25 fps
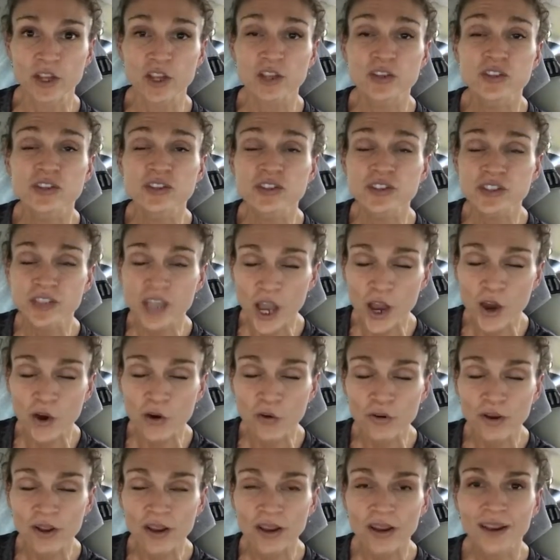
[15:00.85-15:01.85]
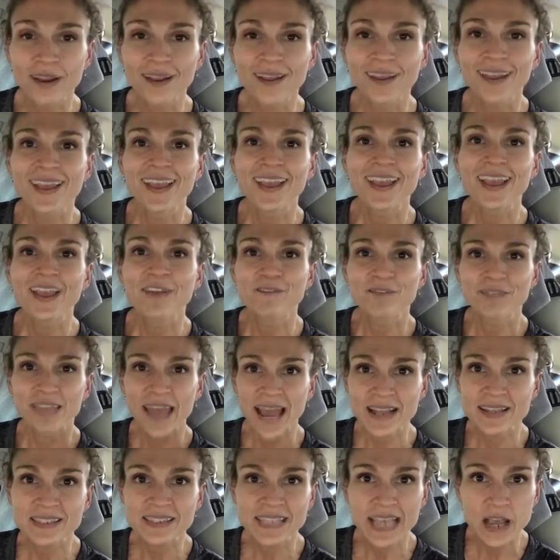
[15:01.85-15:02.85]
So if
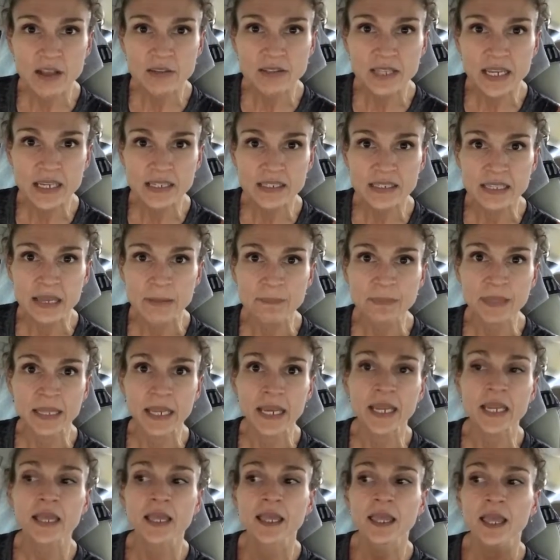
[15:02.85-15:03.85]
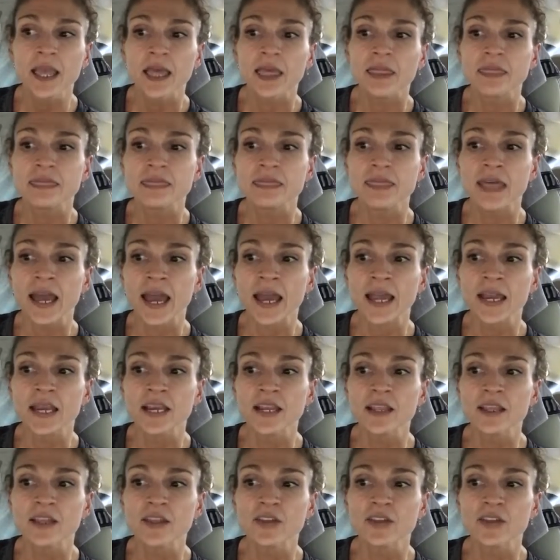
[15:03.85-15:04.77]
that sounds like something that